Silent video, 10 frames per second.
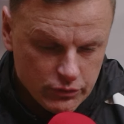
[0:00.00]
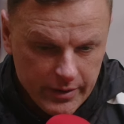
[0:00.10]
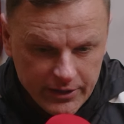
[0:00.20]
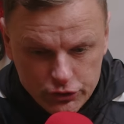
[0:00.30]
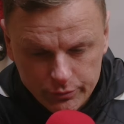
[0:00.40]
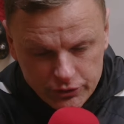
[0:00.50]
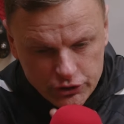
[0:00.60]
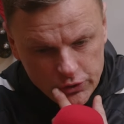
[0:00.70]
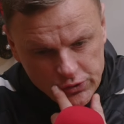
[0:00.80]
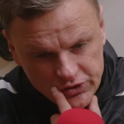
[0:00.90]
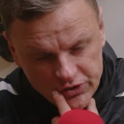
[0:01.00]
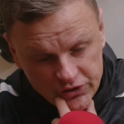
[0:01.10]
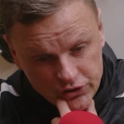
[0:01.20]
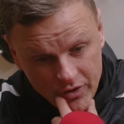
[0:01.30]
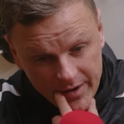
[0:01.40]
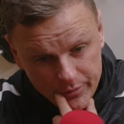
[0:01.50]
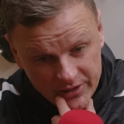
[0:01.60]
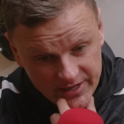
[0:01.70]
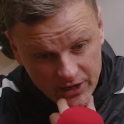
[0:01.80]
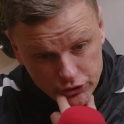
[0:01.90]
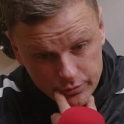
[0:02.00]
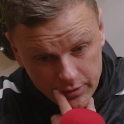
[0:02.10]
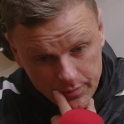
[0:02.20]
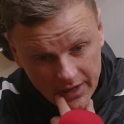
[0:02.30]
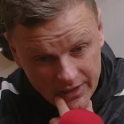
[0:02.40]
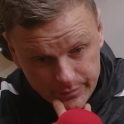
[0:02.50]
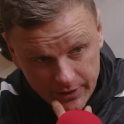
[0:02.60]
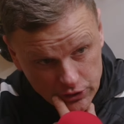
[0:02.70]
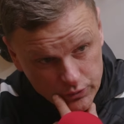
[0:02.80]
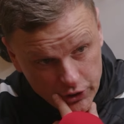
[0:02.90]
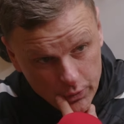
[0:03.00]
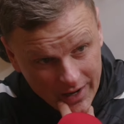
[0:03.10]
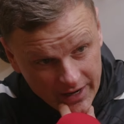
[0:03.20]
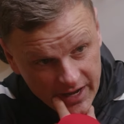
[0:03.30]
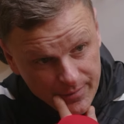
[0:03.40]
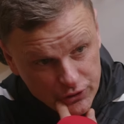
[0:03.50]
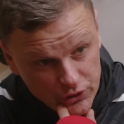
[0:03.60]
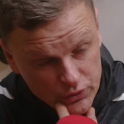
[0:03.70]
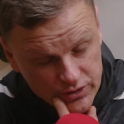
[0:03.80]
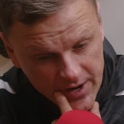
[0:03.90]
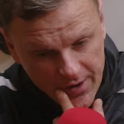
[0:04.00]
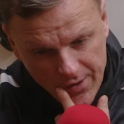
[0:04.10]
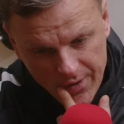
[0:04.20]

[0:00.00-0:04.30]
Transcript: we made substitutions to try and protect some of the players because we knew we had a game Tuesday.